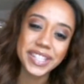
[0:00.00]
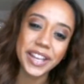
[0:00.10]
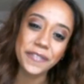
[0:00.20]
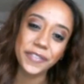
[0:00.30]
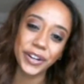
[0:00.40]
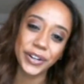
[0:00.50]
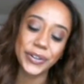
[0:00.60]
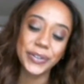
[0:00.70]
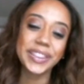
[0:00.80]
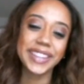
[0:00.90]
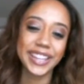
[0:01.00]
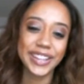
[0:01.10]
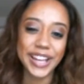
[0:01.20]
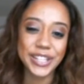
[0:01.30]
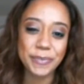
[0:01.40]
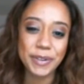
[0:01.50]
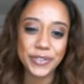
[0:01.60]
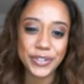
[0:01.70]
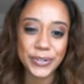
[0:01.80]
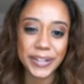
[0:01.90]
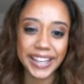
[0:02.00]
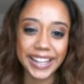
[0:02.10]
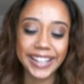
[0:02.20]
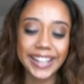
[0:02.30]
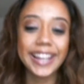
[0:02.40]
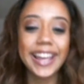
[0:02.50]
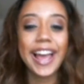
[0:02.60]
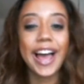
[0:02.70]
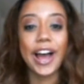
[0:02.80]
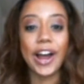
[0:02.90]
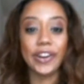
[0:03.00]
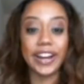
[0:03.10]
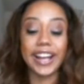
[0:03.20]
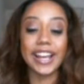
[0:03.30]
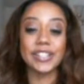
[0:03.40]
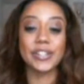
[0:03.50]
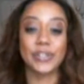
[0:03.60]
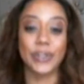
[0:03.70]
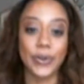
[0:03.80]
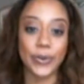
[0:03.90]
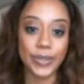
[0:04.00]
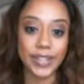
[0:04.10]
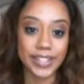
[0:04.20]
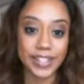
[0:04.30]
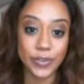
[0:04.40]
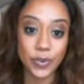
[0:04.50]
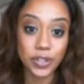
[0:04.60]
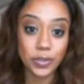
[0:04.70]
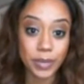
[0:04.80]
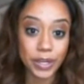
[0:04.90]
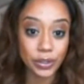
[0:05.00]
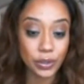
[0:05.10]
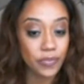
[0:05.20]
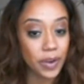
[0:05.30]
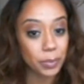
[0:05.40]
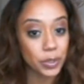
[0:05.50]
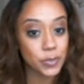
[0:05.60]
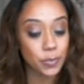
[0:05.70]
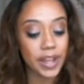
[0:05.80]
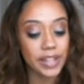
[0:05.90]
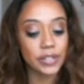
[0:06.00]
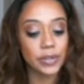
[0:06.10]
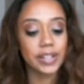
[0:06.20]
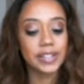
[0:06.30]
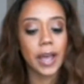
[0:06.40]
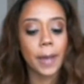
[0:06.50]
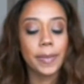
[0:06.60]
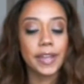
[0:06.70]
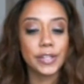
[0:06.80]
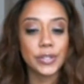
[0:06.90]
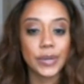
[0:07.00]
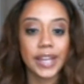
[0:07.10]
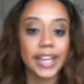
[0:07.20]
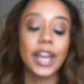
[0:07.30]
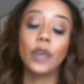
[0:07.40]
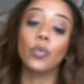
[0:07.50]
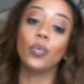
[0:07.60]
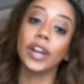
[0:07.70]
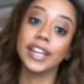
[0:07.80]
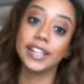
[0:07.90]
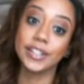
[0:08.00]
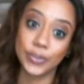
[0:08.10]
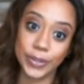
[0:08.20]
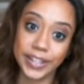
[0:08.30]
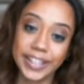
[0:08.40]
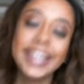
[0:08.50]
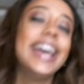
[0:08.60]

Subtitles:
What's up, Virgo? Thank you guys so much for tuning in. All right, guys, so this is going to be your November spread, so let's hop into it and get right into it.